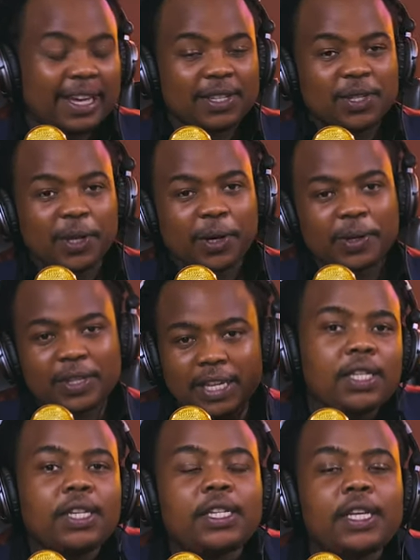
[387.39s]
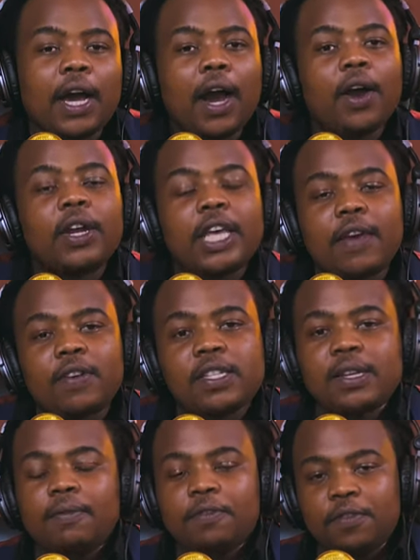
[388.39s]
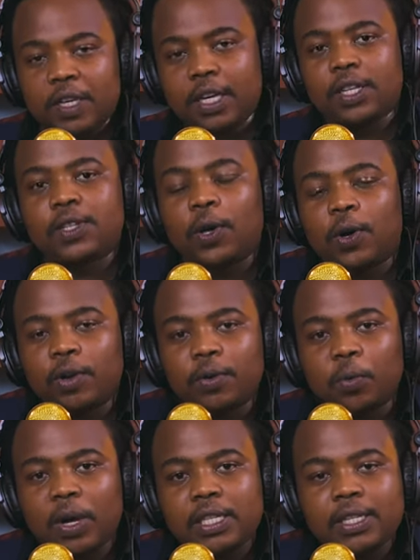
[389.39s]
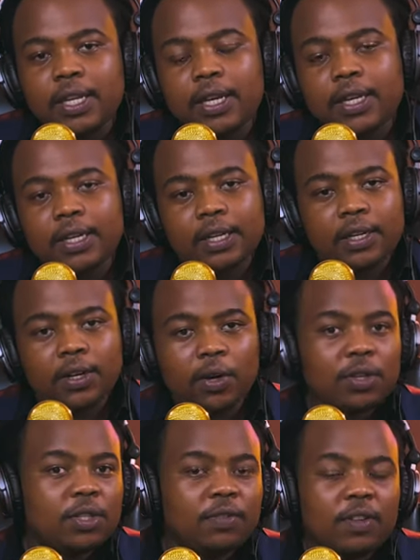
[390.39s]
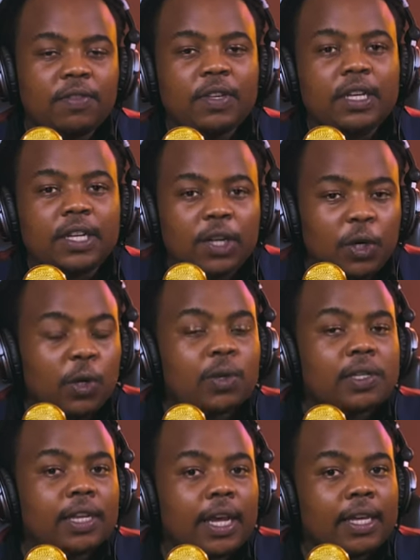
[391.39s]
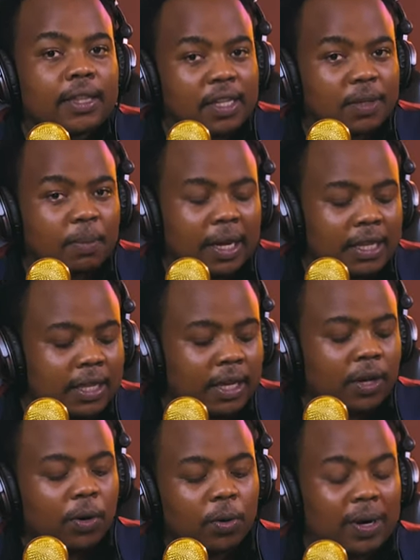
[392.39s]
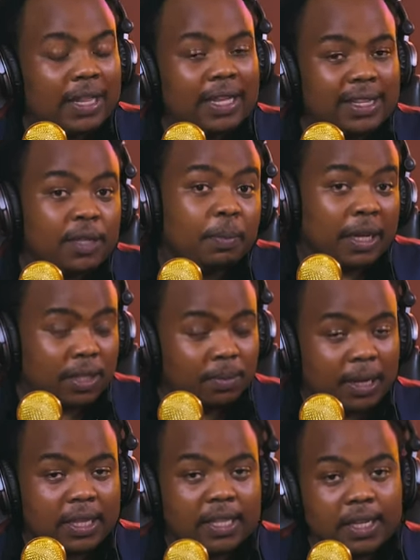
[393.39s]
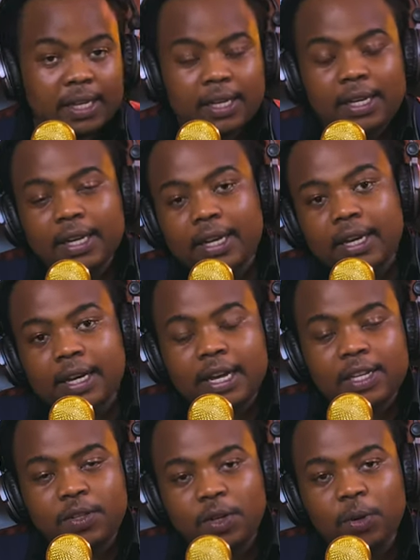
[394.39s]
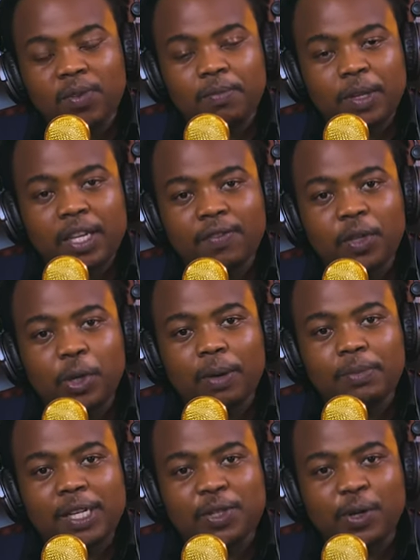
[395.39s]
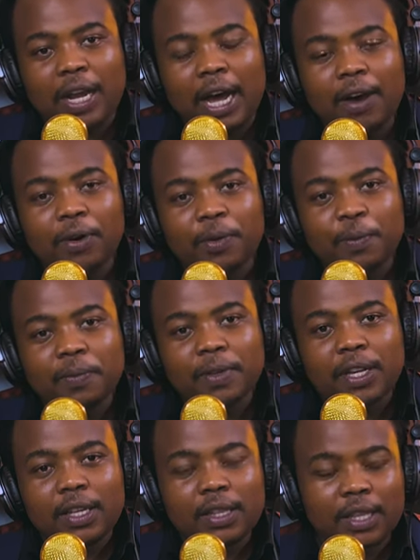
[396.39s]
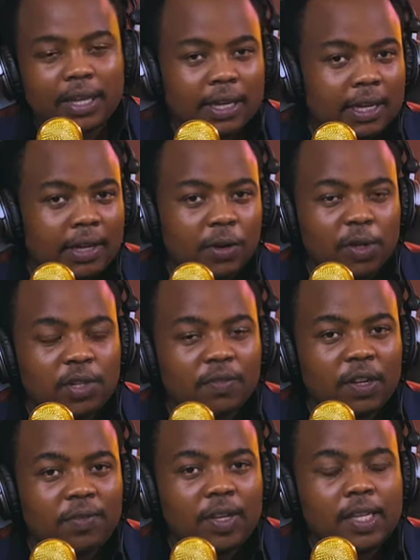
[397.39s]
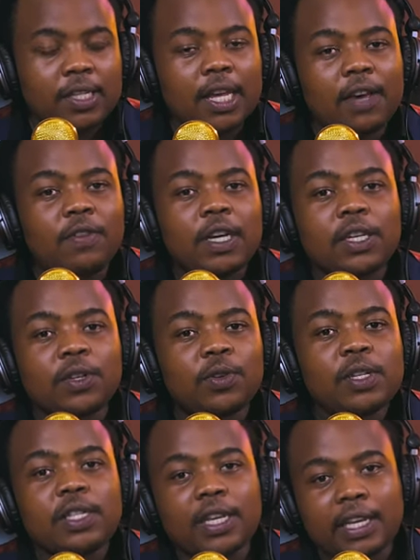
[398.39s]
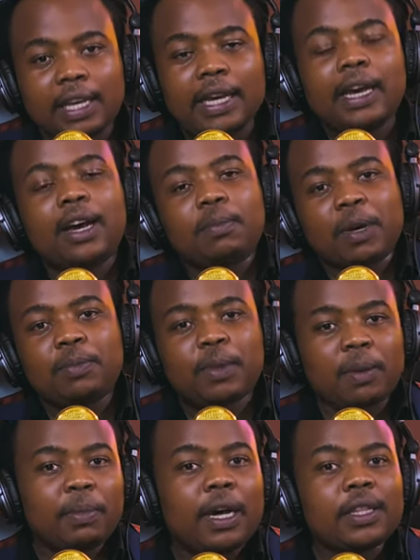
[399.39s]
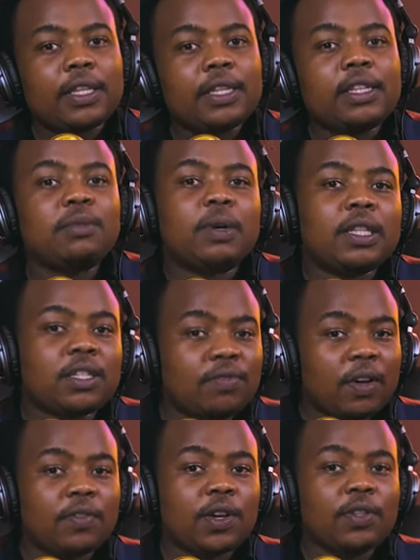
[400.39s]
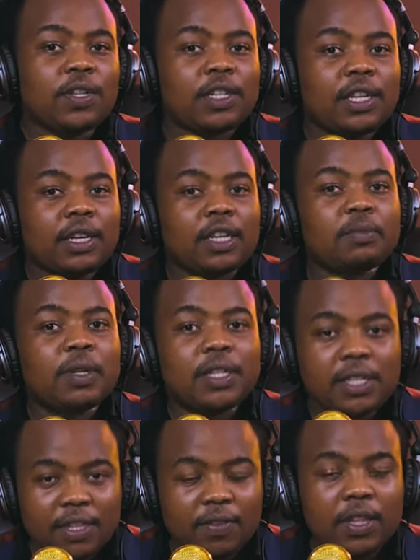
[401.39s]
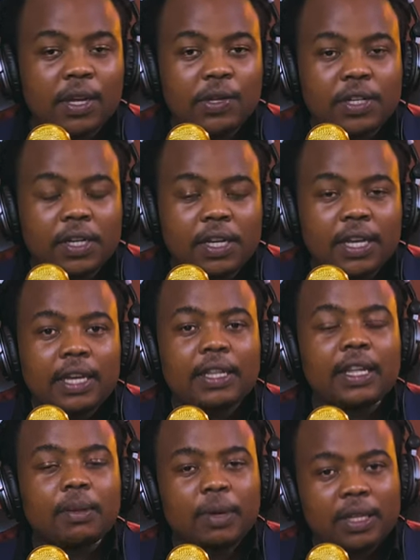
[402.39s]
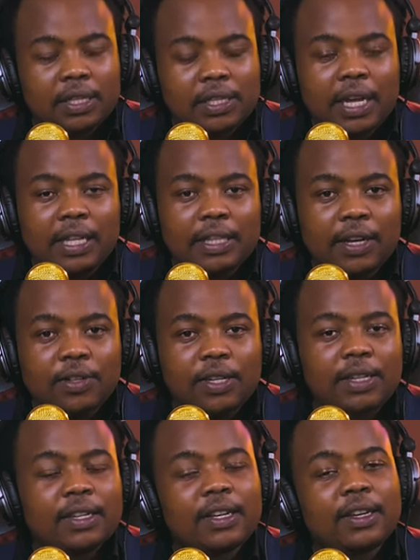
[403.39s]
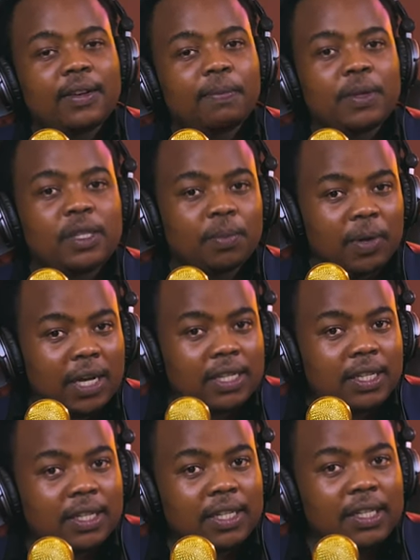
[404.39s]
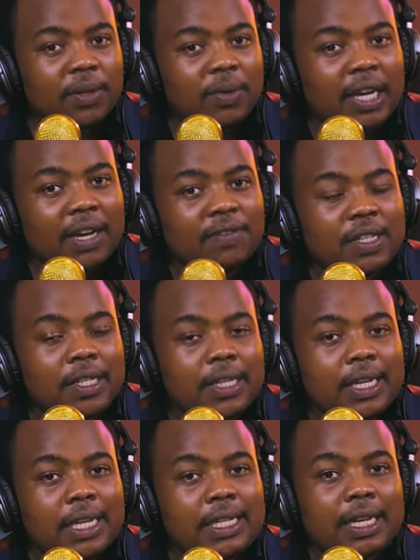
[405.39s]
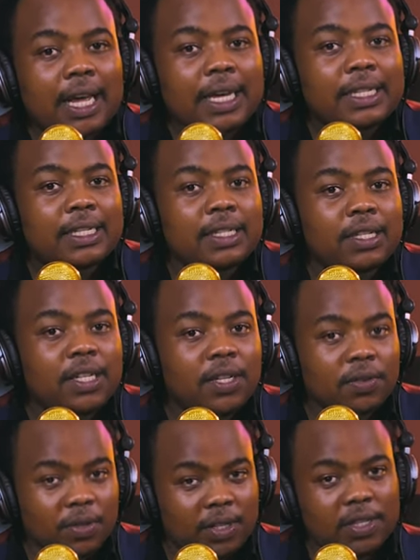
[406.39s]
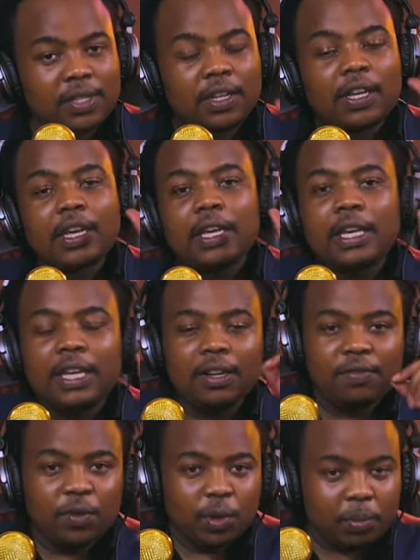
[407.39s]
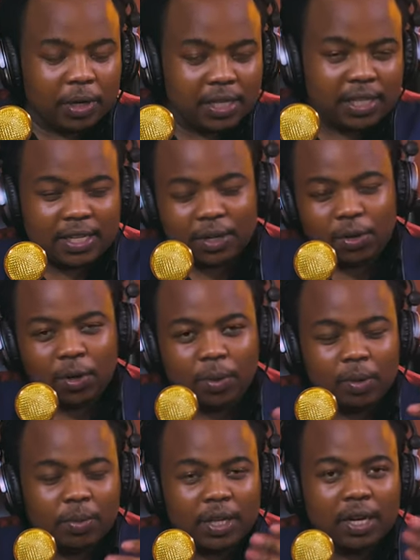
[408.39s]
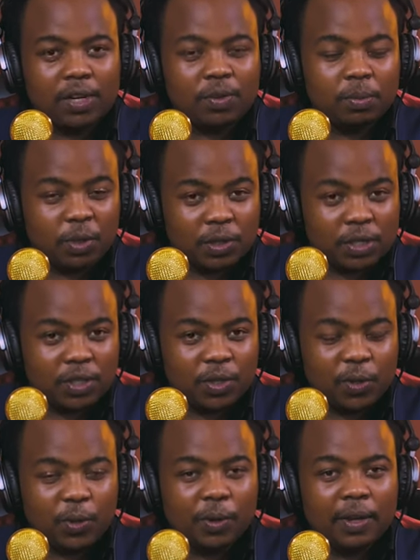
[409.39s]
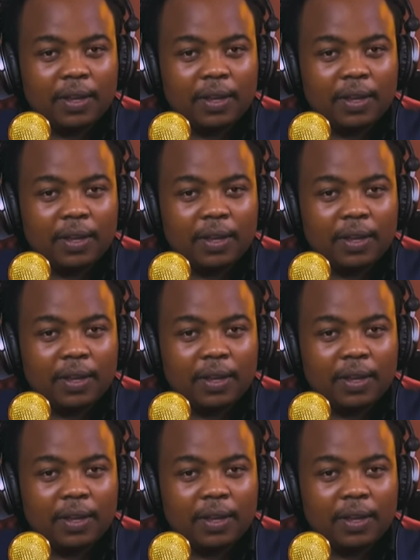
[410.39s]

Yeah, so JCTR gave us some figures on what the cost of living looks like this month, or rather this past month. As you know, we've been giving you updates on how the cost of living is ever increasing. And month by month, this month it's 5,000, next month is 7,000, the other month it's 9,000. But surprisingly, we have seen a slight decrease in fuel prices. I don't know what we can attribute it to.